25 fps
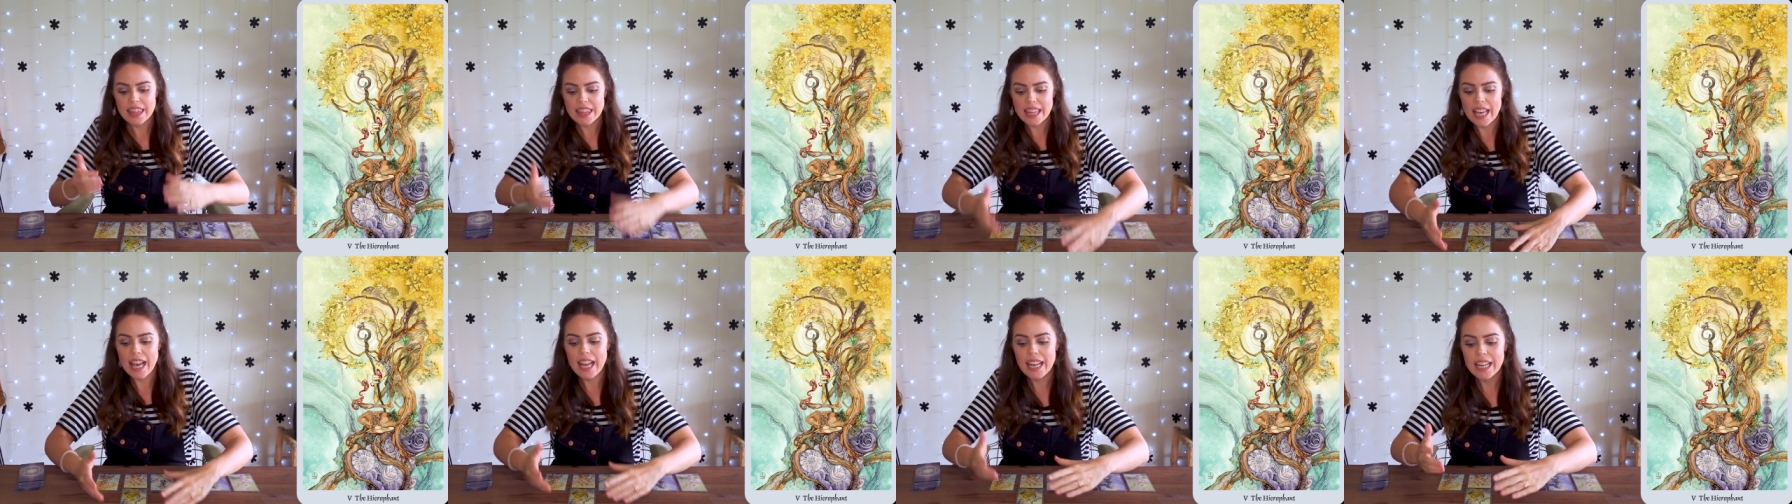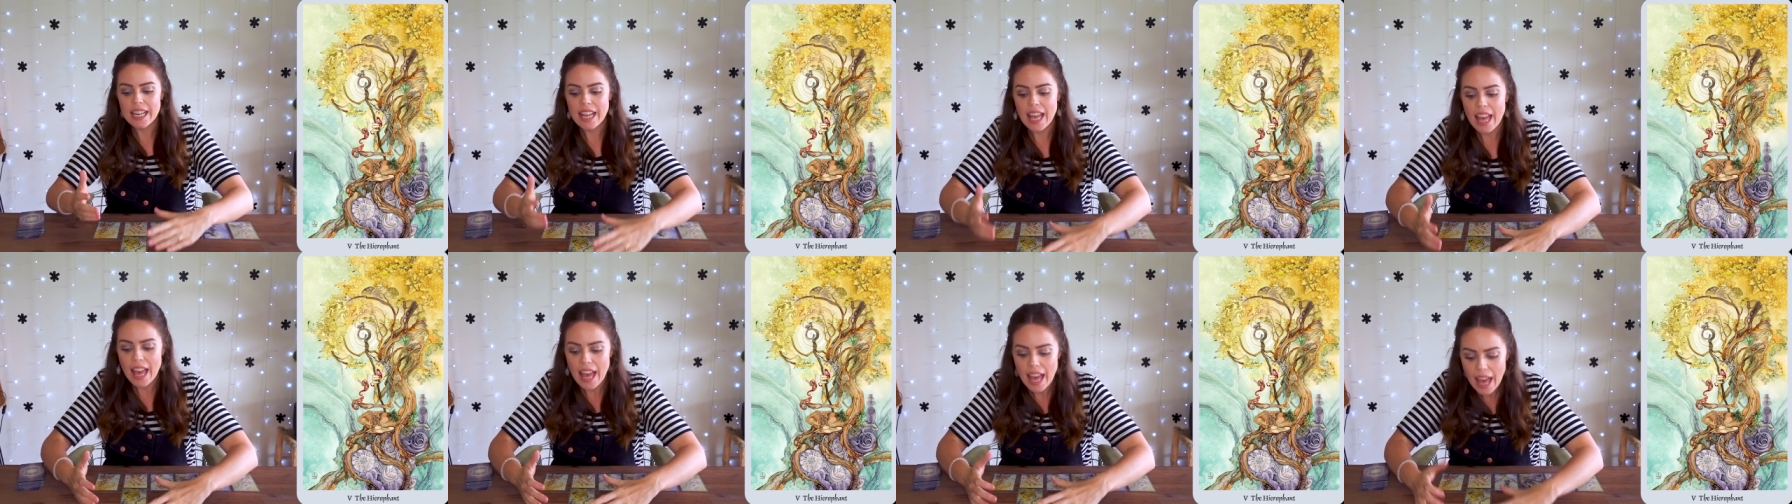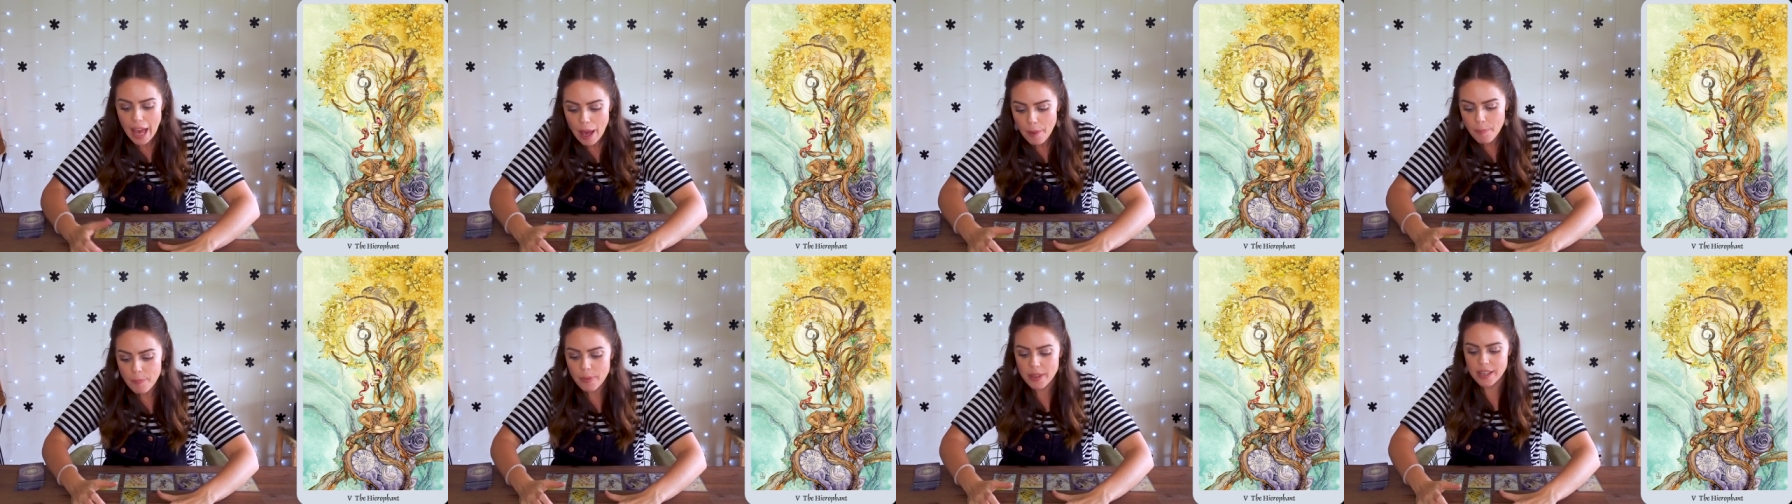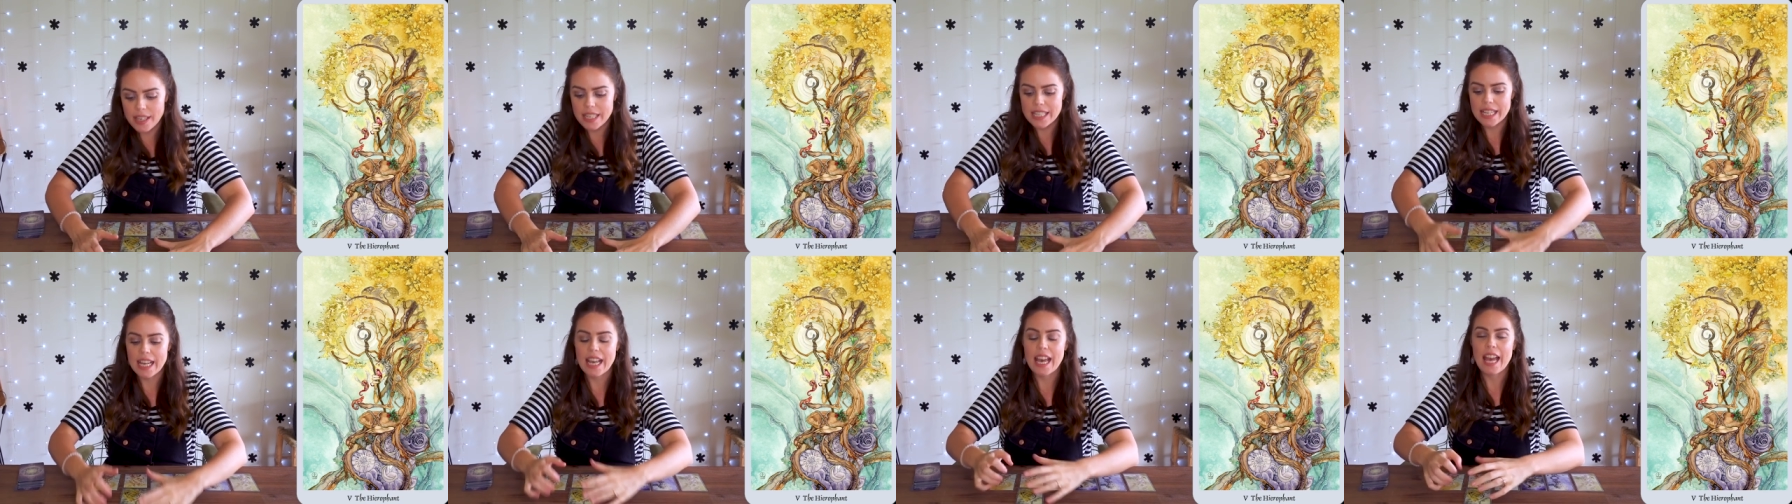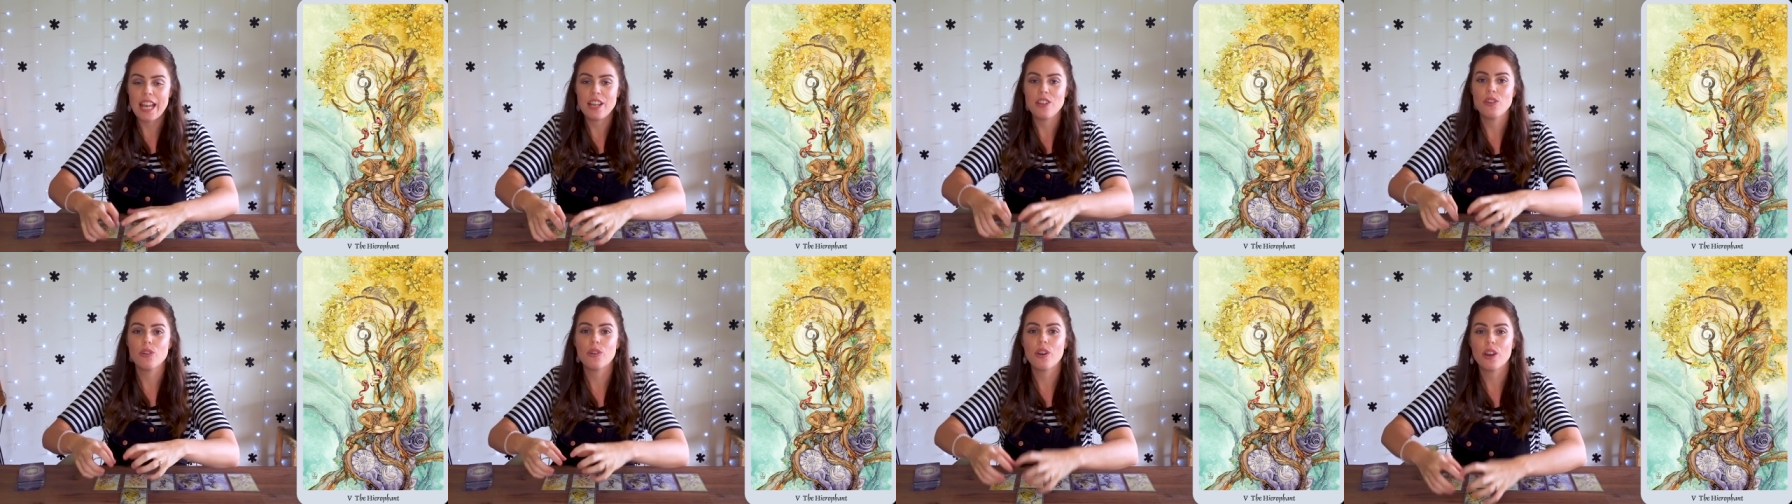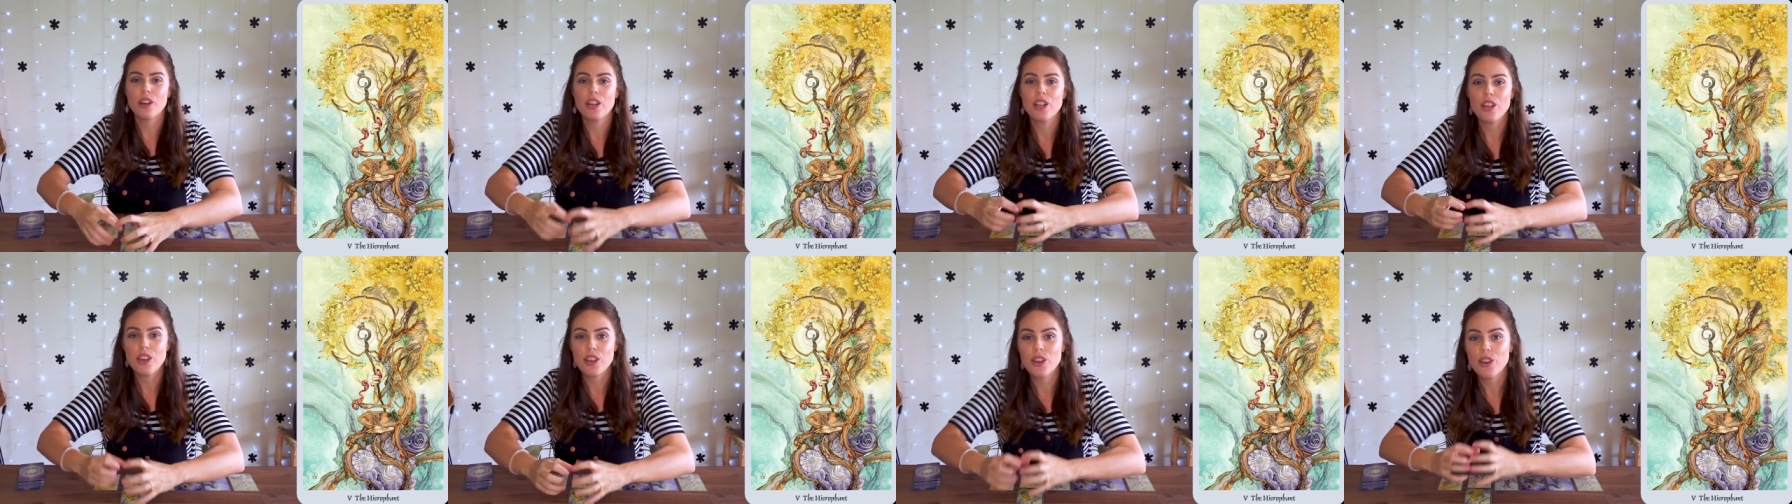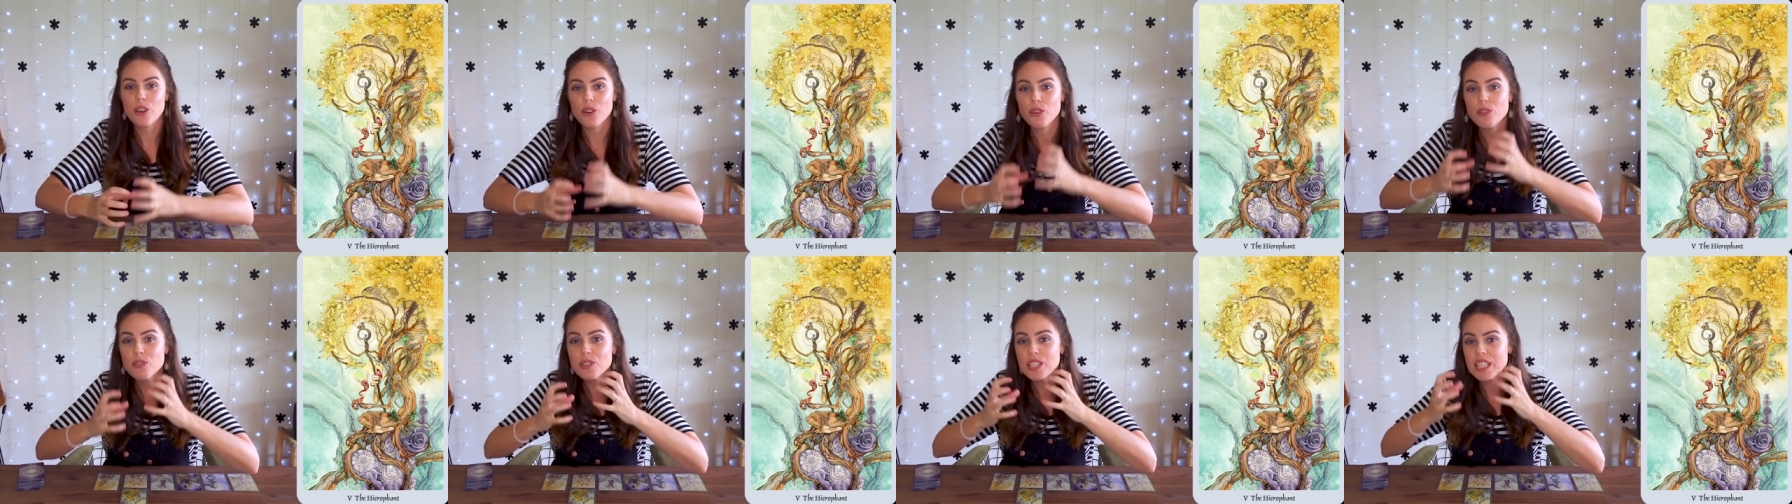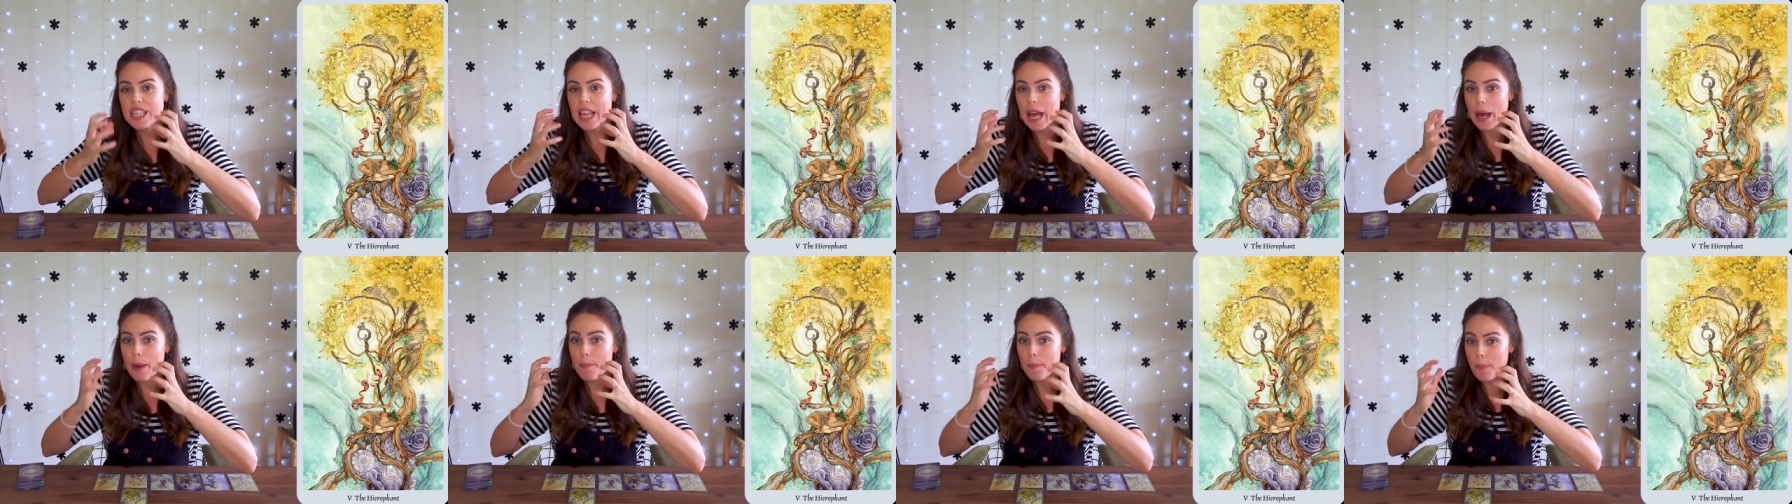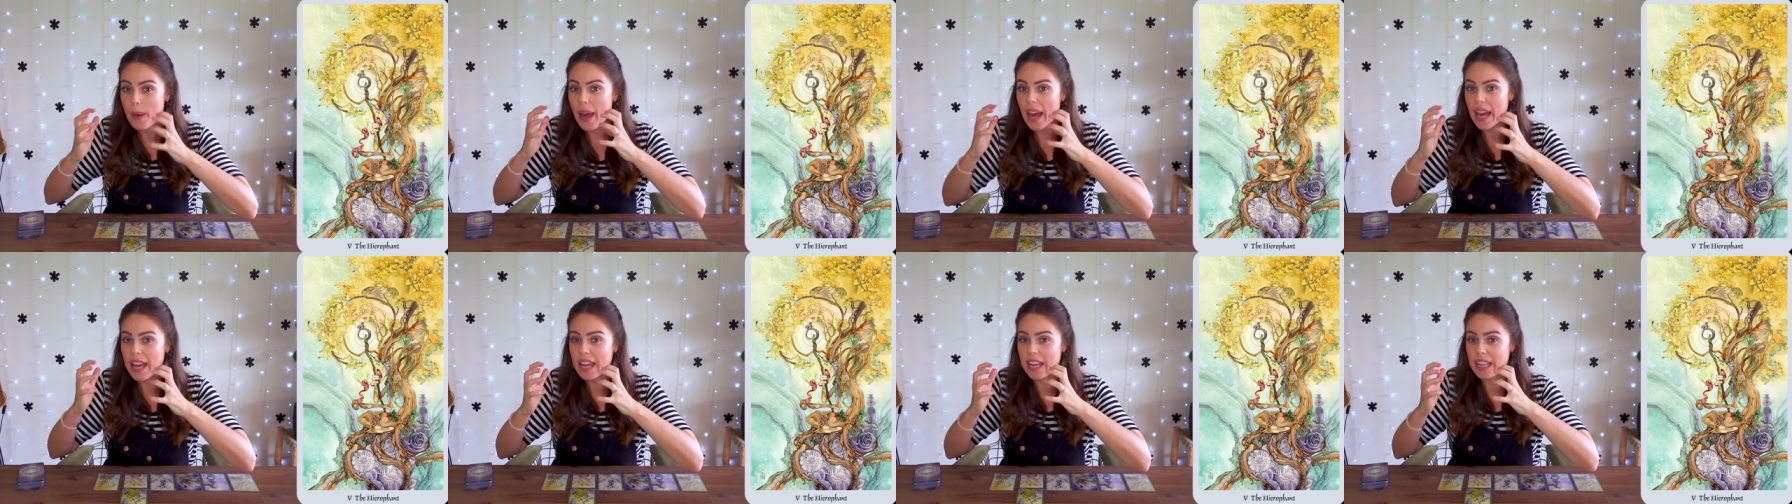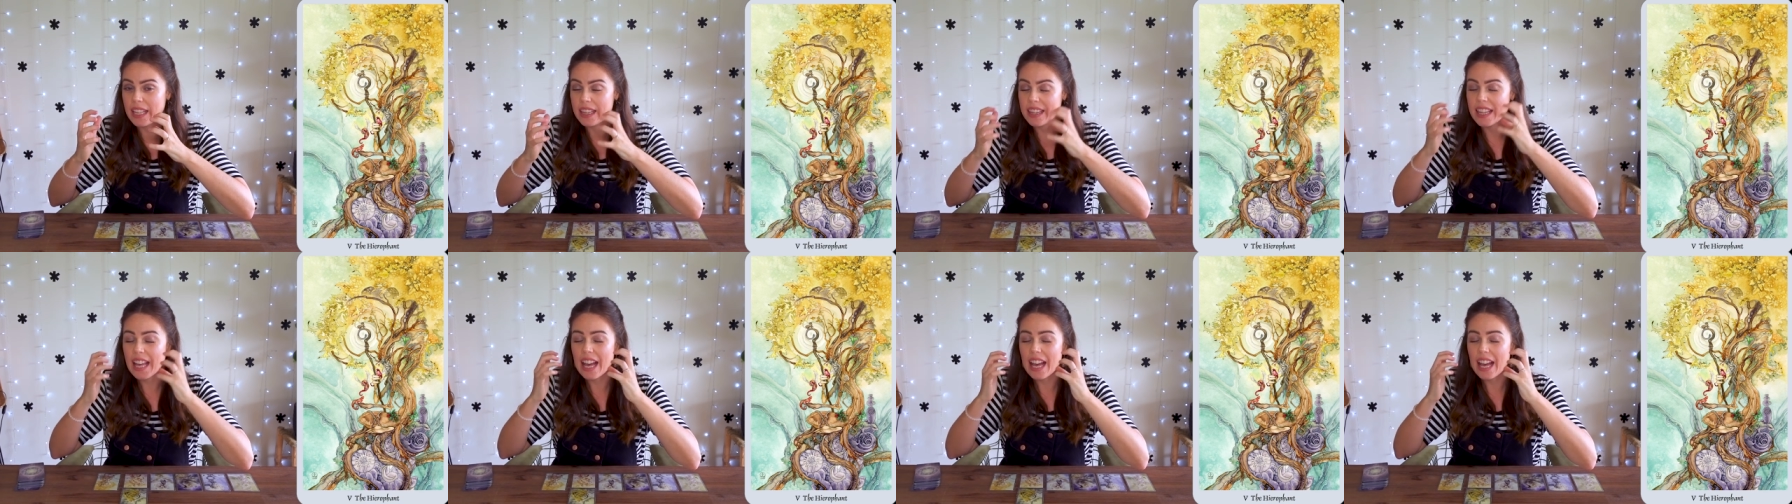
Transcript: that happened, and you're going to use that pain,